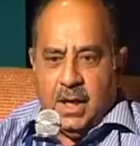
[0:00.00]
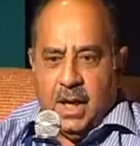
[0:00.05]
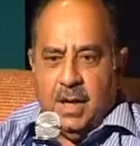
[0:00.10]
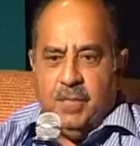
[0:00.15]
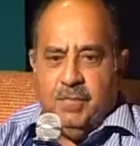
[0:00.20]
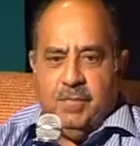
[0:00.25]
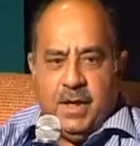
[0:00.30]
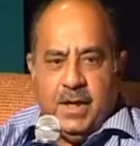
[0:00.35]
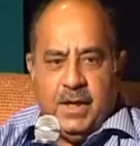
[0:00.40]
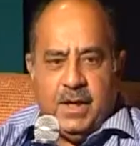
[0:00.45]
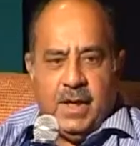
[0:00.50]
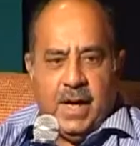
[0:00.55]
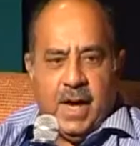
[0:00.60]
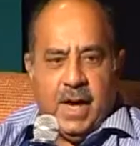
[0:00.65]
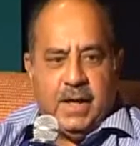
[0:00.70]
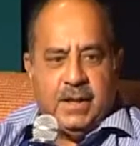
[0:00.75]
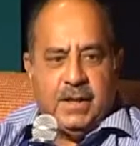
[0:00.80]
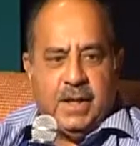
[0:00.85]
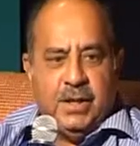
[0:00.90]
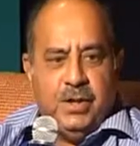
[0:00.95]
I'm very
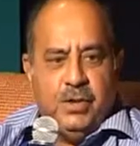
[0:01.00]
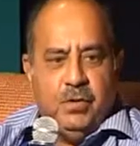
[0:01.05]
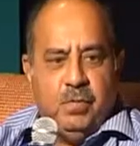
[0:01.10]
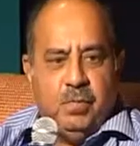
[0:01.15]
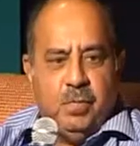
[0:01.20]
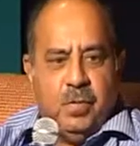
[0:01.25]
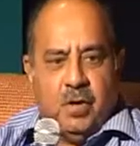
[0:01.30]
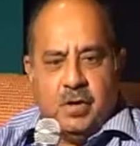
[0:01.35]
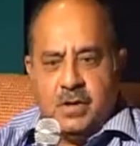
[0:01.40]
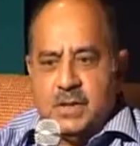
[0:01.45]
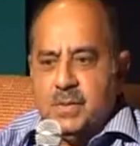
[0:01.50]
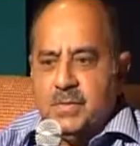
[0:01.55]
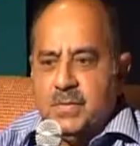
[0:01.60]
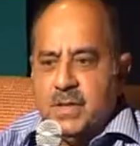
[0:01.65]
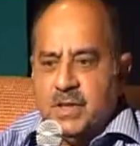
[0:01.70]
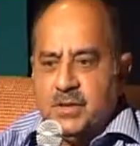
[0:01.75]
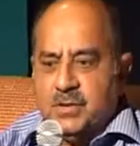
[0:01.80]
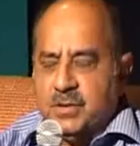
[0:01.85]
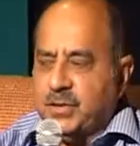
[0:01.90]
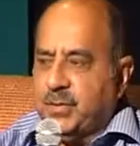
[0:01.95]
glad that new
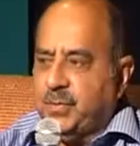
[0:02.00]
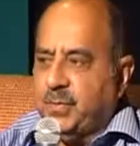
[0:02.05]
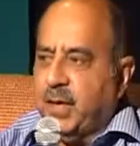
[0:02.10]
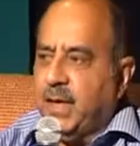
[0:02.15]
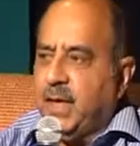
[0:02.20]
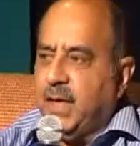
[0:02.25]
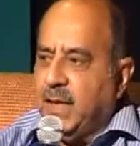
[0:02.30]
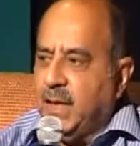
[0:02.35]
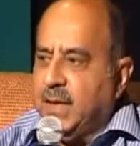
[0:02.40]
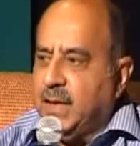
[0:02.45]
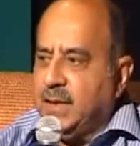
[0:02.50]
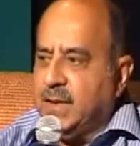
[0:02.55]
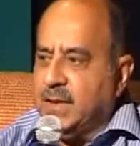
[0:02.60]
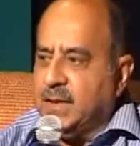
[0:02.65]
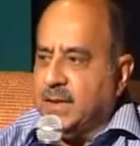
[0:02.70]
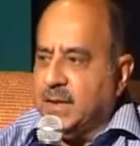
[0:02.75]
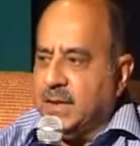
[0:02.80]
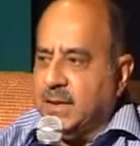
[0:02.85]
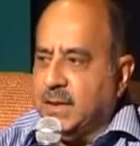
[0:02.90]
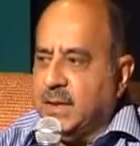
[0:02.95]
blossoms are springing in
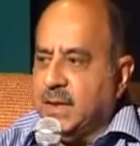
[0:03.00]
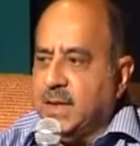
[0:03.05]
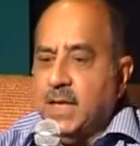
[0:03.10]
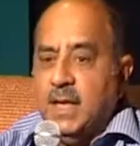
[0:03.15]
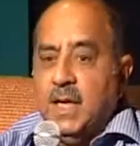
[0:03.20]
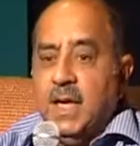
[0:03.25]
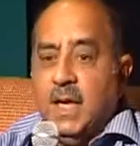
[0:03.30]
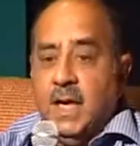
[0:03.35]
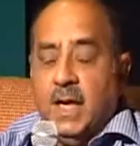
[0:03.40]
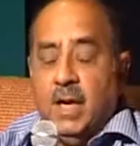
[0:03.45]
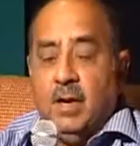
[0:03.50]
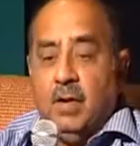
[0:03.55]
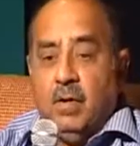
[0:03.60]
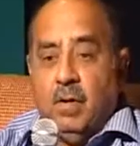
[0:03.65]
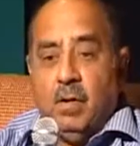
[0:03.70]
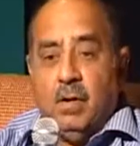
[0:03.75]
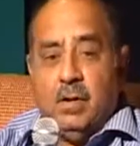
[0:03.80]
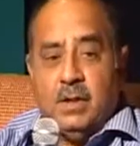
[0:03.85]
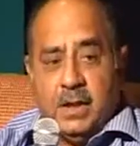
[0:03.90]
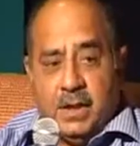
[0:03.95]
the city
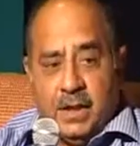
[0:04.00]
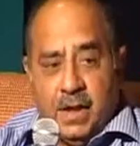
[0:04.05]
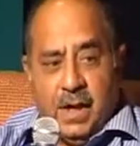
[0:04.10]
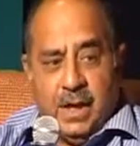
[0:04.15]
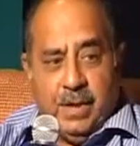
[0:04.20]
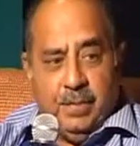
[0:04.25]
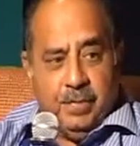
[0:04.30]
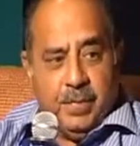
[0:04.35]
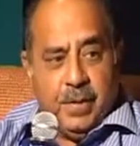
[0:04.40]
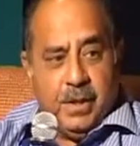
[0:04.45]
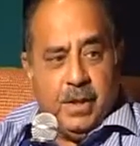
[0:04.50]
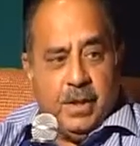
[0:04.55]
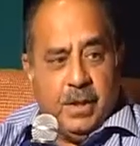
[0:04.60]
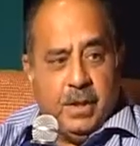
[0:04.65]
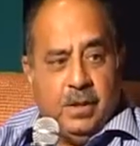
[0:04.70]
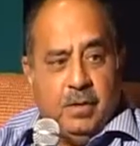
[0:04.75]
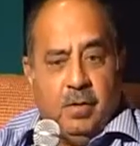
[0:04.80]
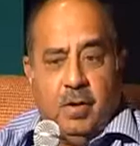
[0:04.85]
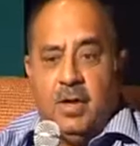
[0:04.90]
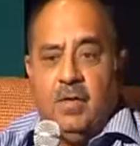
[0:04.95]
all the time.
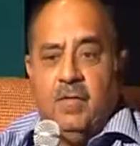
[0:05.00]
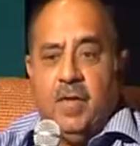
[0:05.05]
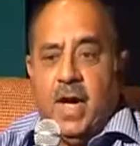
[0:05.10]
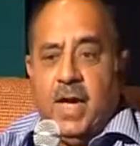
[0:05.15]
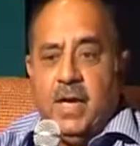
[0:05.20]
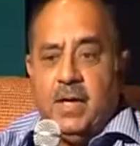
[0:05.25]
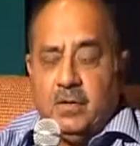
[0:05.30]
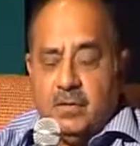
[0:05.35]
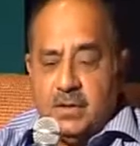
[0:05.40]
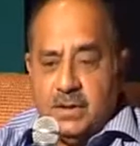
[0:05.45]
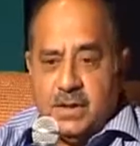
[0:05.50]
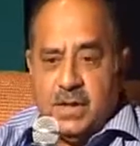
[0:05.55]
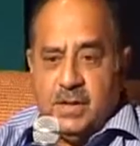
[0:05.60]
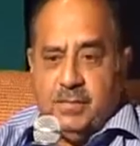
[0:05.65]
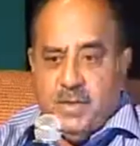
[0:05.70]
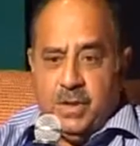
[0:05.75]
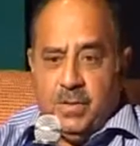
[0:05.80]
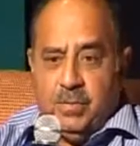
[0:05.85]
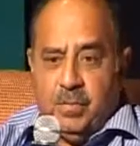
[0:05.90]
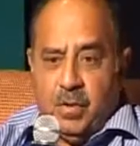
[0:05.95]
A lot of icons
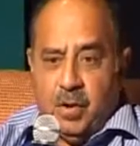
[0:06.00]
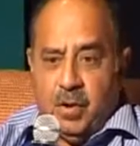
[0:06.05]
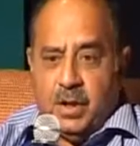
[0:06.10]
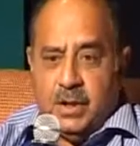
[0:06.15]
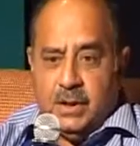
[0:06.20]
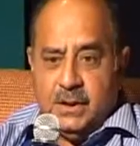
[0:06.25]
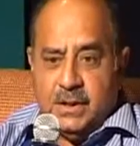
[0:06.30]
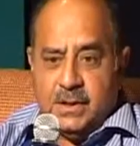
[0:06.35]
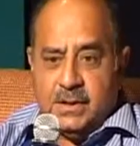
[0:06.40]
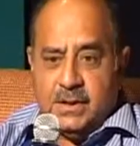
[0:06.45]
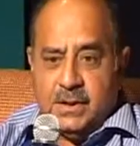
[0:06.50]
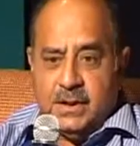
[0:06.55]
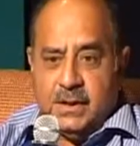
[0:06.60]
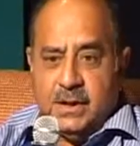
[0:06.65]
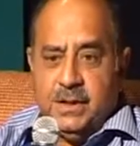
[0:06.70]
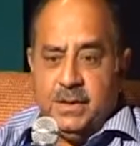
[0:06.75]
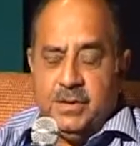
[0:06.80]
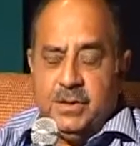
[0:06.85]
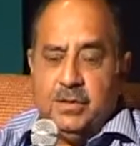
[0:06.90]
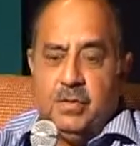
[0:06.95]
have been born in the
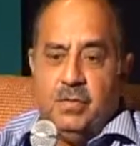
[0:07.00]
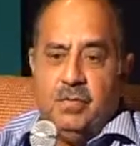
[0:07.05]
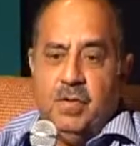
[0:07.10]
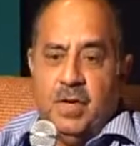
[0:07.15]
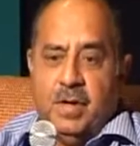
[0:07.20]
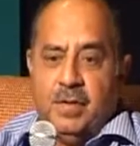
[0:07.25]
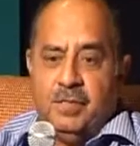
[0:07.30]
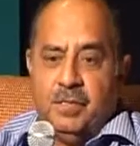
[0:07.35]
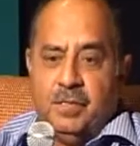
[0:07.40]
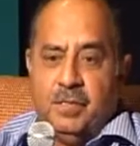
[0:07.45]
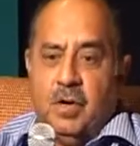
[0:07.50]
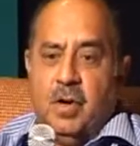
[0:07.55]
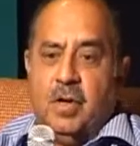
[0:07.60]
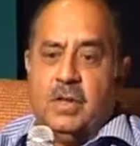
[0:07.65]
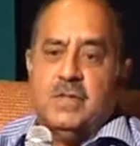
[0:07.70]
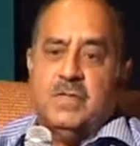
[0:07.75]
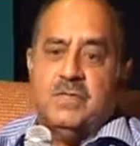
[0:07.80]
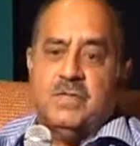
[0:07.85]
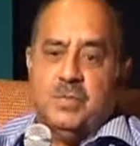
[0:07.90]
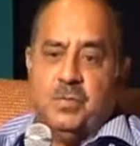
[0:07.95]
city. You know, we have
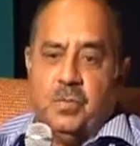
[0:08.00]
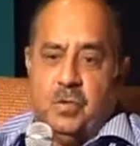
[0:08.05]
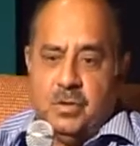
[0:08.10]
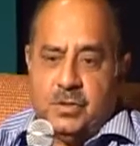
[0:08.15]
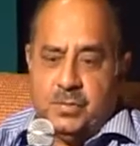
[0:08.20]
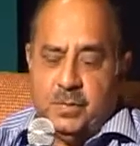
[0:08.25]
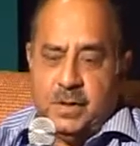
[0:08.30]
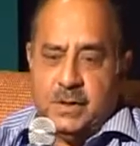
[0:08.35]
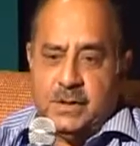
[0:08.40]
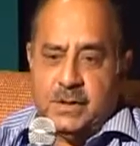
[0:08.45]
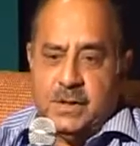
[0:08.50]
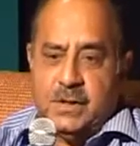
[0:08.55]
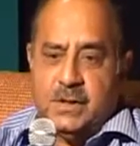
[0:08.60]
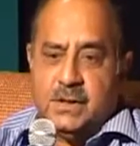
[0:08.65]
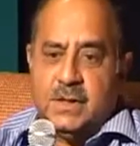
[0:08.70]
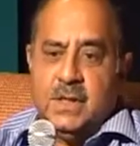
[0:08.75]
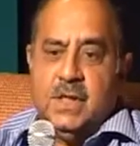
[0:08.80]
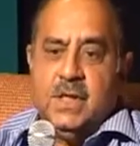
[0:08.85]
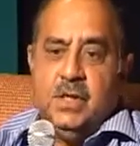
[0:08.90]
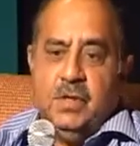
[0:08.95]
lots of sports
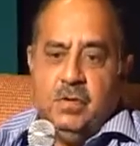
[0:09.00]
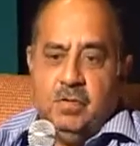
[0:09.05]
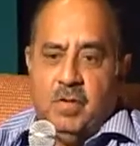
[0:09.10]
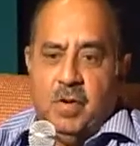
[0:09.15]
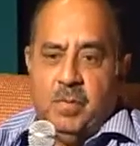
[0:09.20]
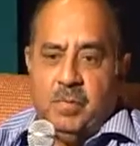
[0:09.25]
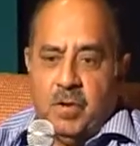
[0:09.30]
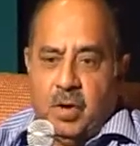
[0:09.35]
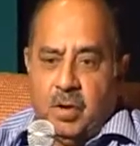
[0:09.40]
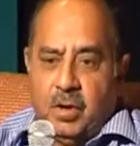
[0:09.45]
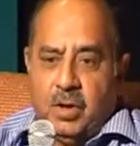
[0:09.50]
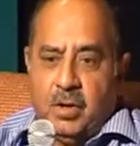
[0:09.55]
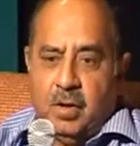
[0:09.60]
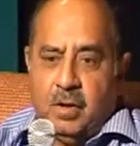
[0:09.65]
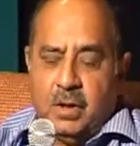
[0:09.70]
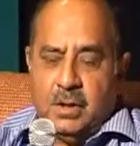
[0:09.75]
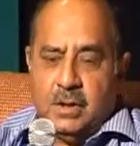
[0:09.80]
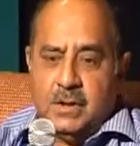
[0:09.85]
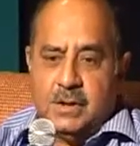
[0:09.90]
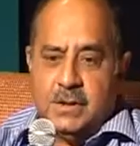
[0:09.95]
persons who have brought
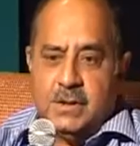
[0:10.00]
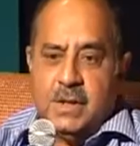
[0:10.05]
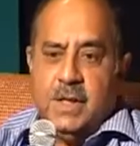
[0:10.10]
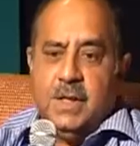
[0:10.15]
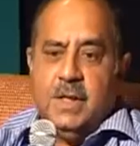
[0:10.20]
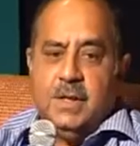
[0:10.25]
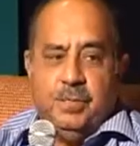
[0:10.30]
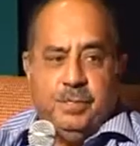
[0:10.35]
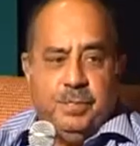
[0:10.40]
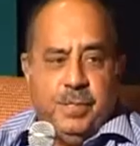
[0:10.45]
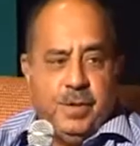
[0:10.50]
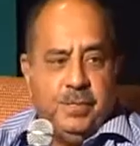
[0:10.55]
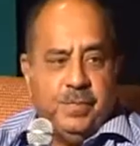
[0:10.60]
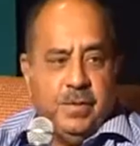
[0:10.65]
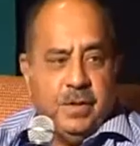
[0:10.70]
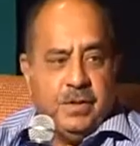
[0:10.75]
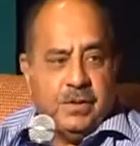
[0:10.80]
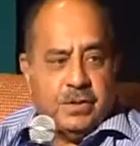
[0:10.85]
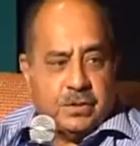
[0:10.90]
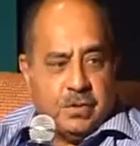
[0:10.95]
laurels,
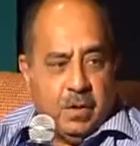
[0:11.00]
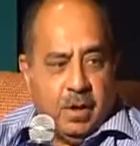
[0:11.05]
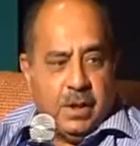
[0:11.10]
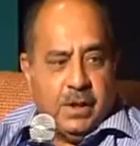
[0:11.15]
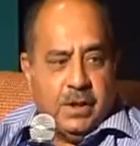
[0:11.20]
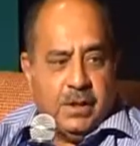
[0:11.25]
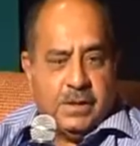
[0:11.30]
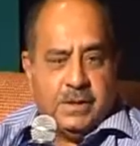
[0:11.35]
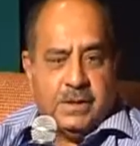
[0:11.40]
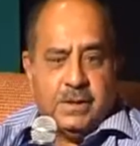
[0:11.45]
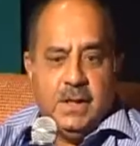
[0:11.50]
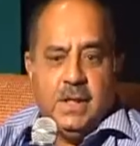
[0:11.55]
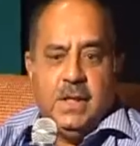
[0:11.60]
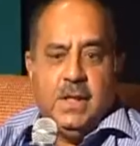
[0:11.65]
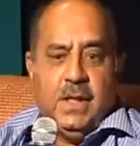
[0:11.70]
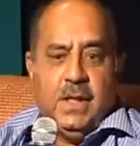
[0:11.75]
people, scholars,